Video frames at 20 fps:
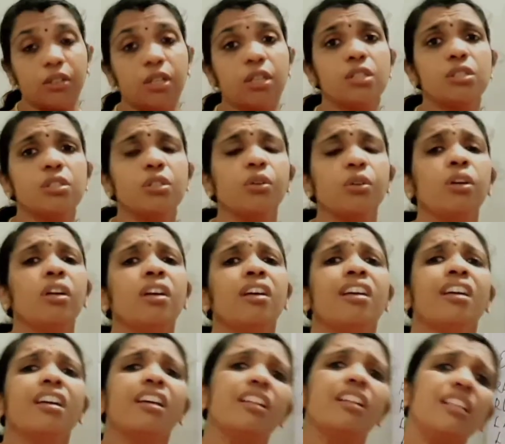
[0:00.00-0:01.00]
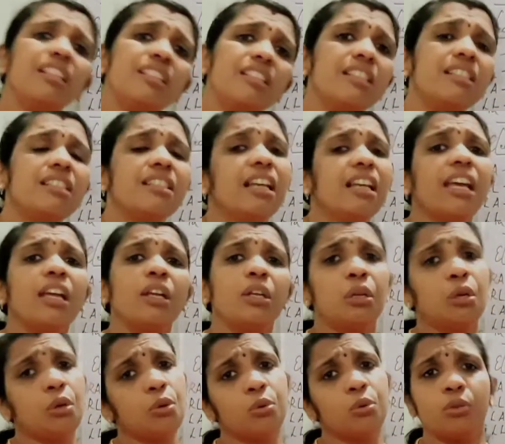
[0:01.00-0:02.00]
So, this is the
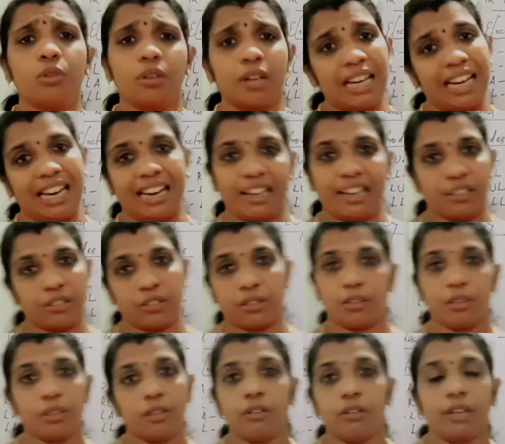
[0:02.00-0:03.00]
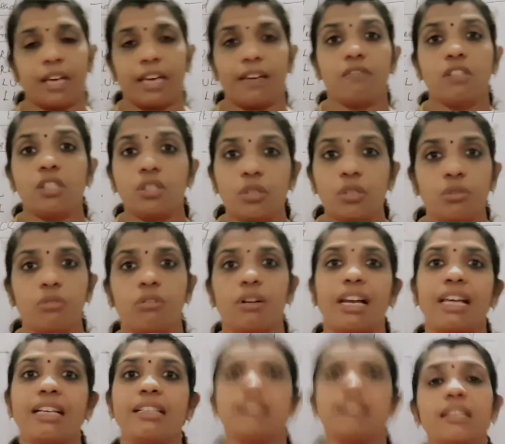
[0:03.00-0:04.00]
neutral electrode, okay, which
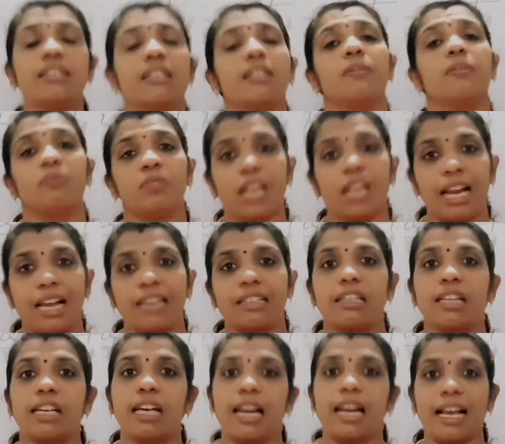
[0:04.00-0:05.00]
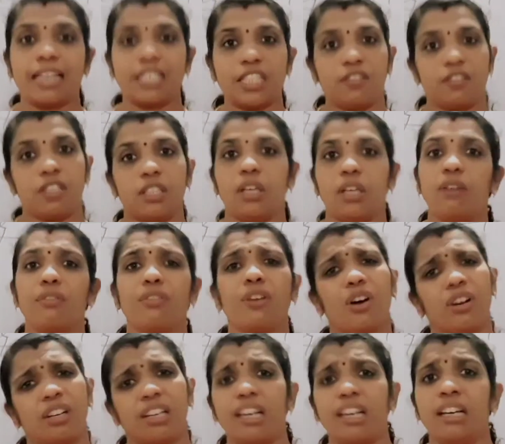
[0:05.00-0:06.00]
neutralizes the electrical activity of all
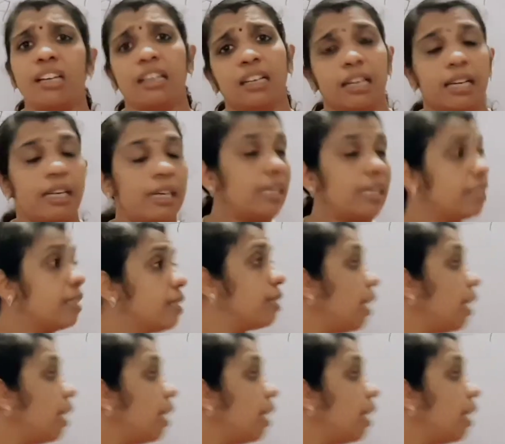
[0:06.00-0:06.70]
the leads.